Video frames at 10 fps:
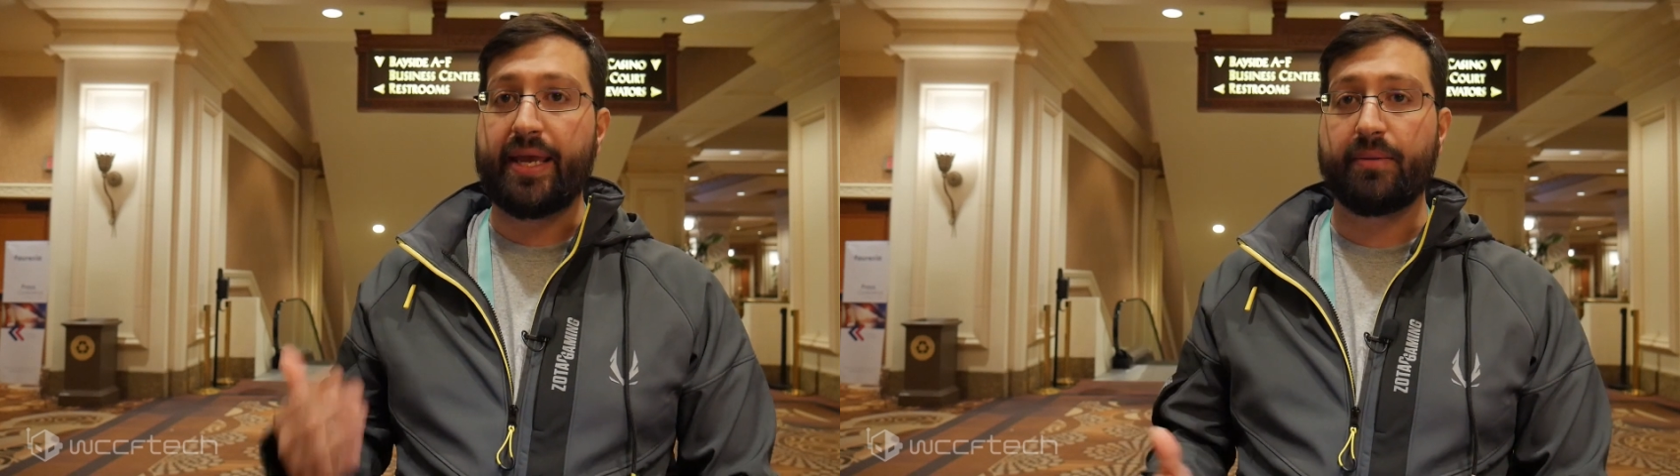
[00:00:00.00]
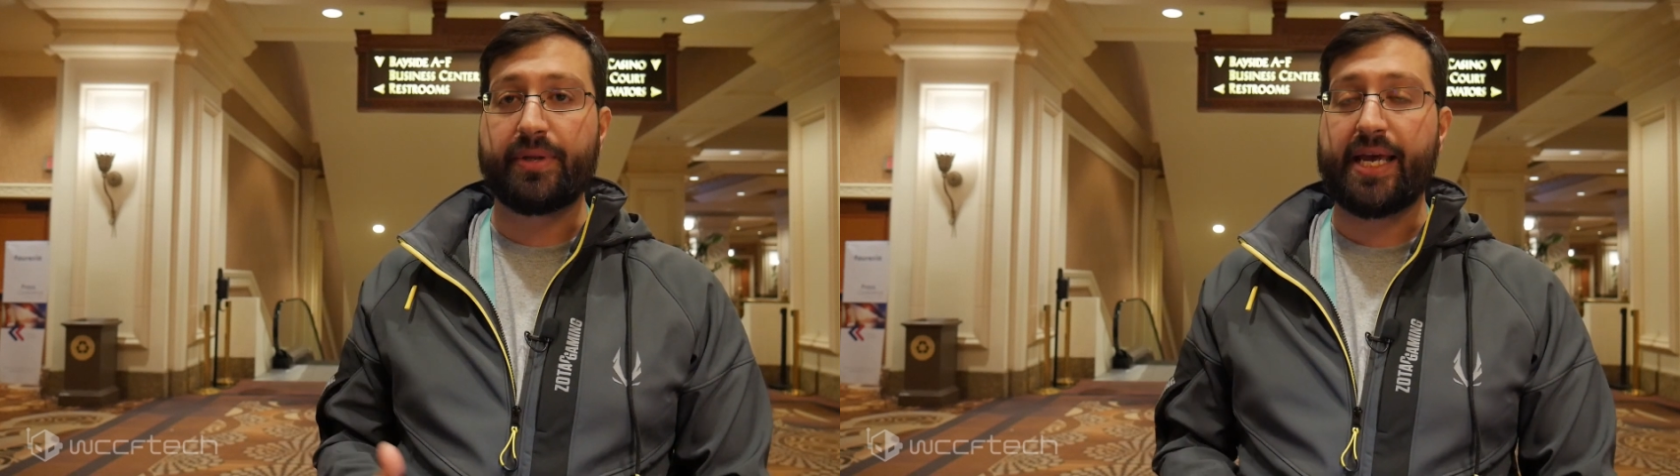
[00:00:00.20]

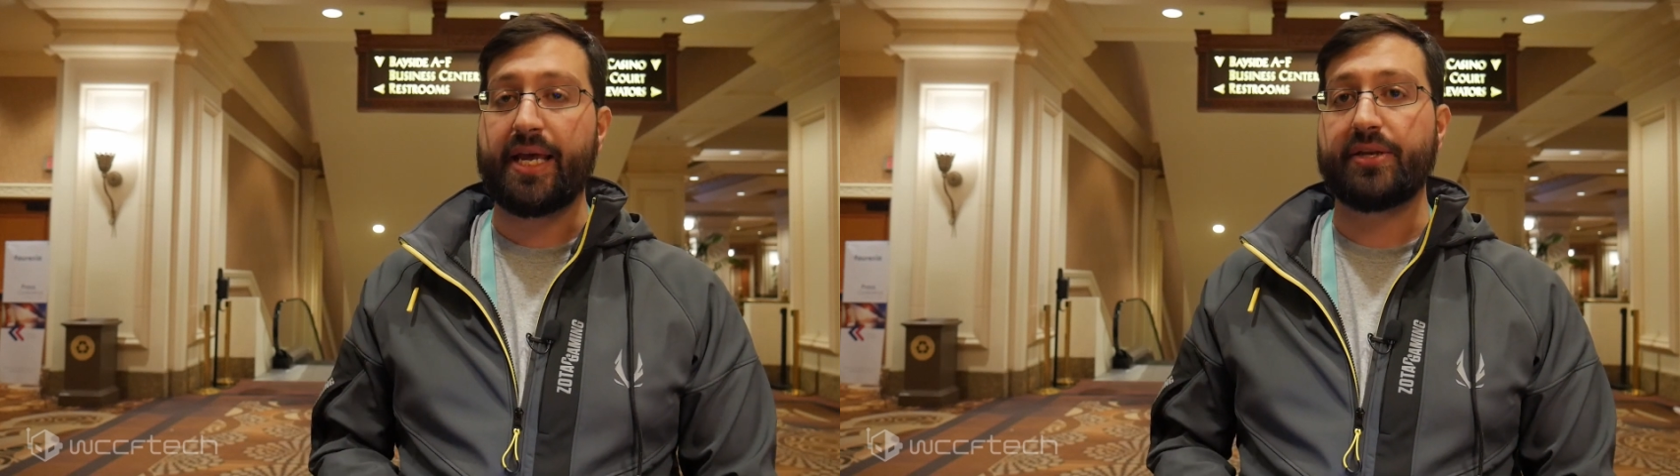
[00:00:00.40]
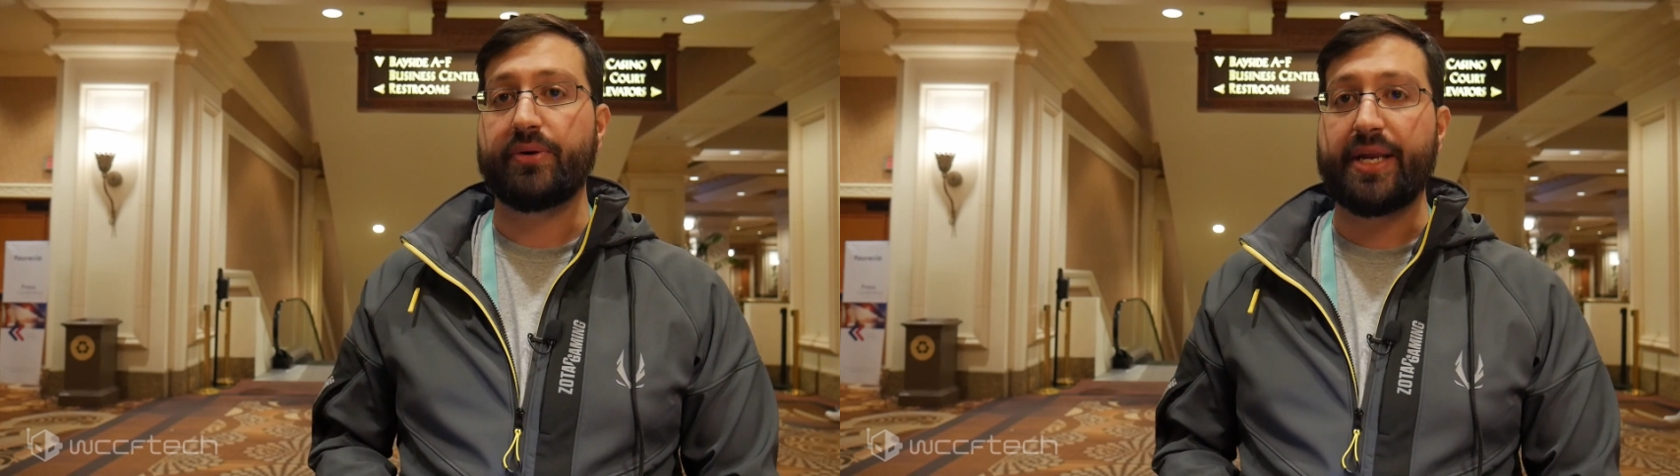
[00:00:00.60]
A M D
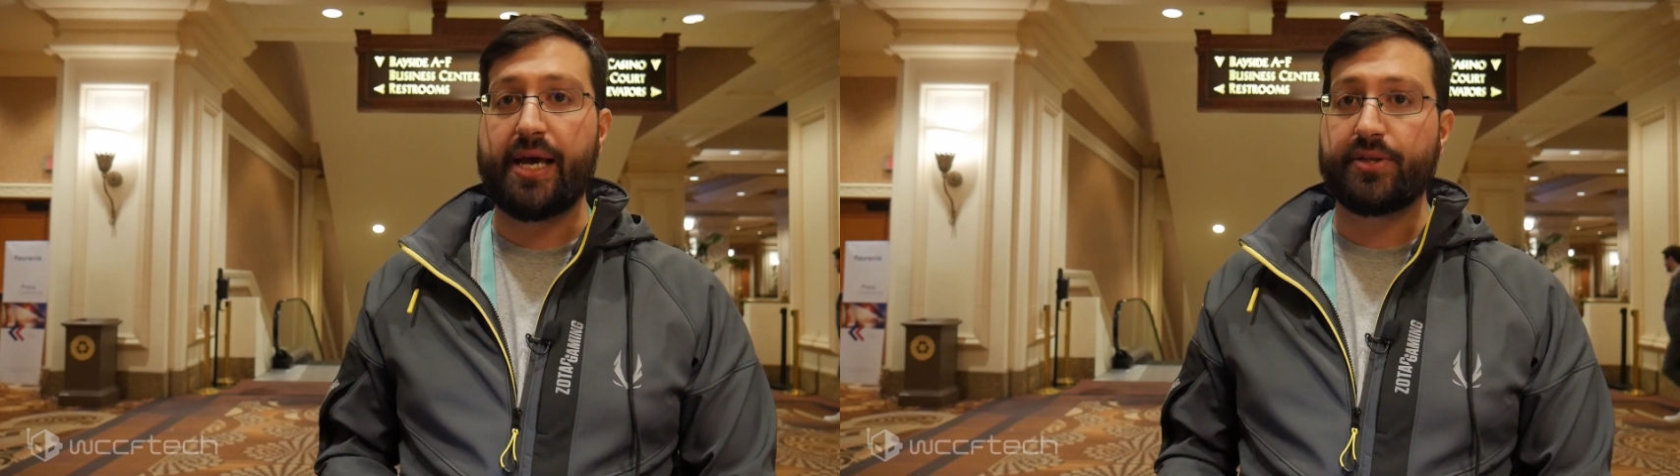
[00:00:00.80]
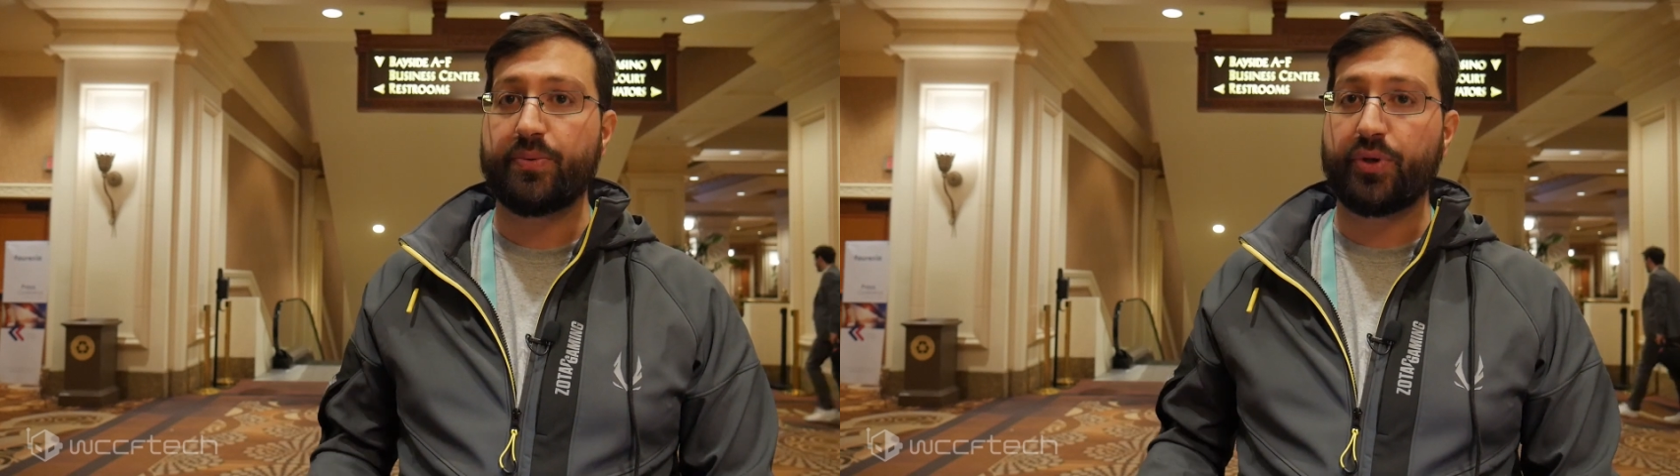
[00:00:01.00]
had to
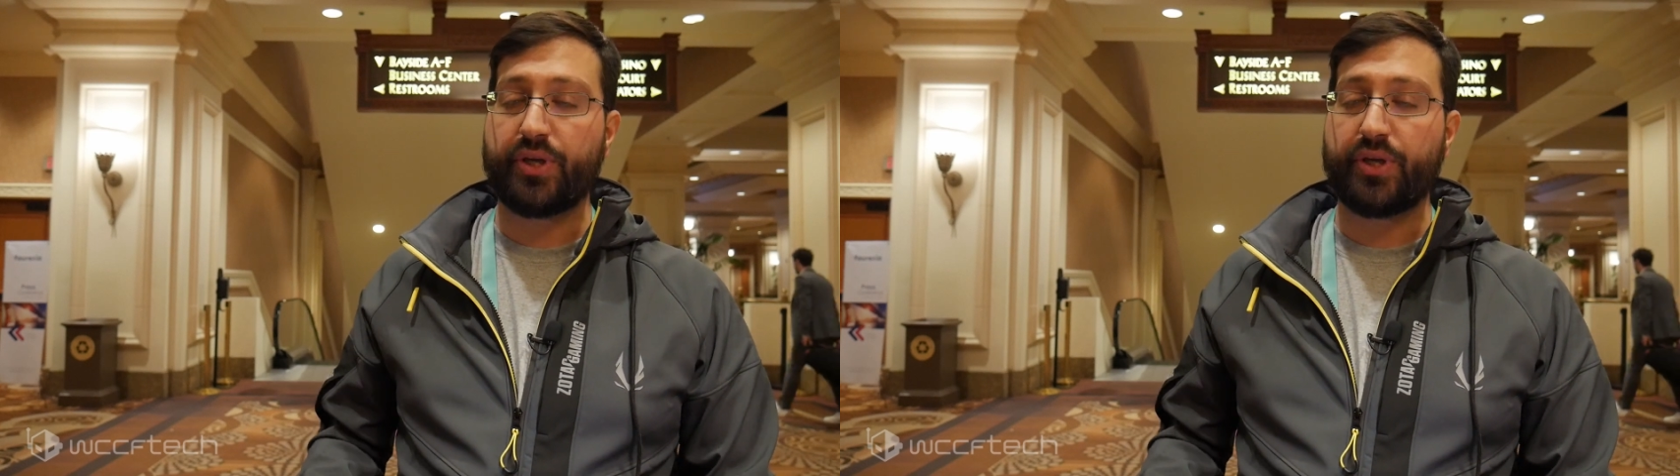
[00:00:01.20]
announce,